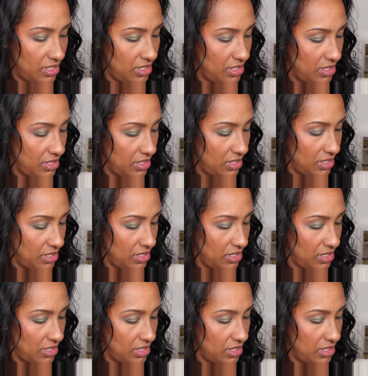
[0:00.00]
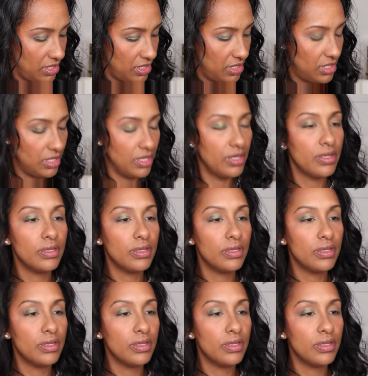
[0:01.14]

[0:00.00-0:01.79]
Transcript: (silence)